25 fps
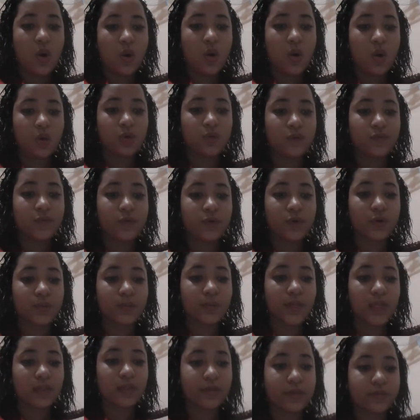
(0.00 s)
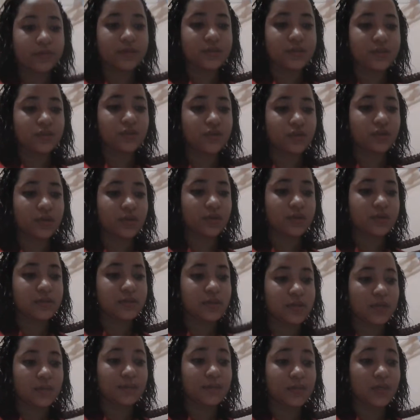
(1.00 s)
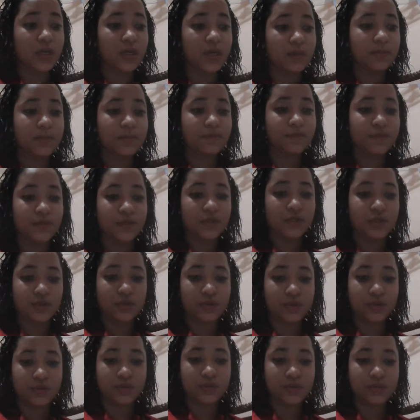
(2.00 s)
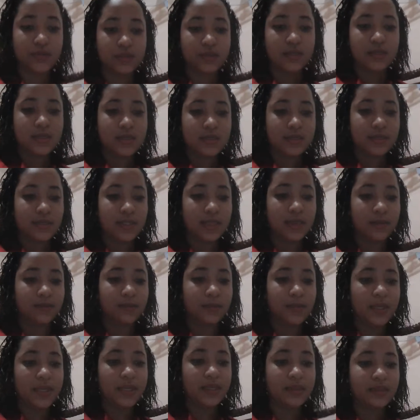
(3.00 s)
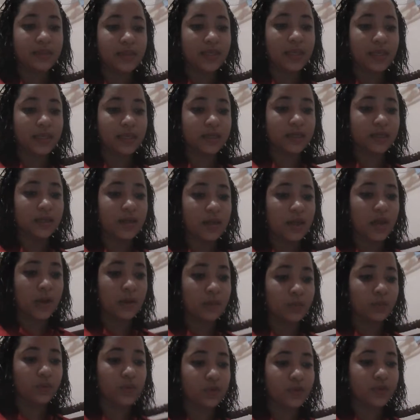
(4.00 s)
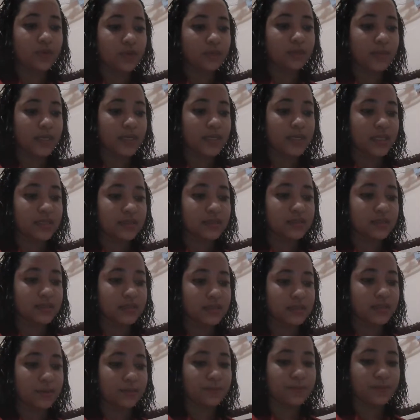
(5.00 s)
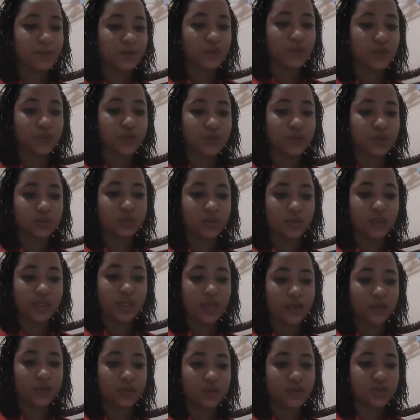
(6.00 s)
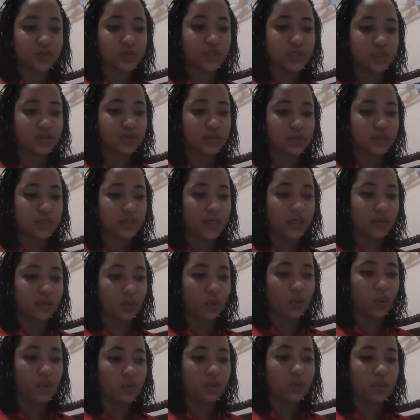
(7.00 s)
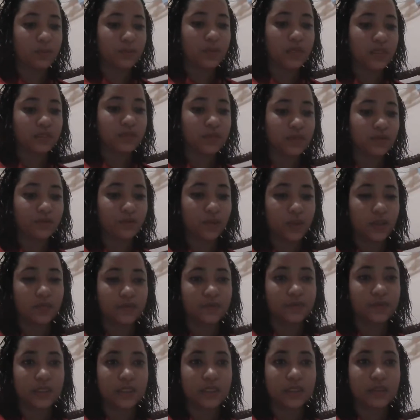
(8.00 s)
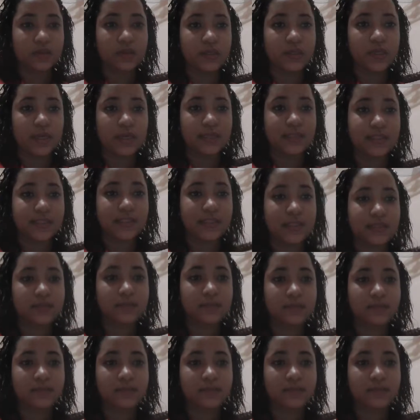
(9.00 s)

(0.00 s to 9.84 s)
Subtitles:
All four methods share some common features that make them a more humanistic approach to language teaching than other methods we've looked at.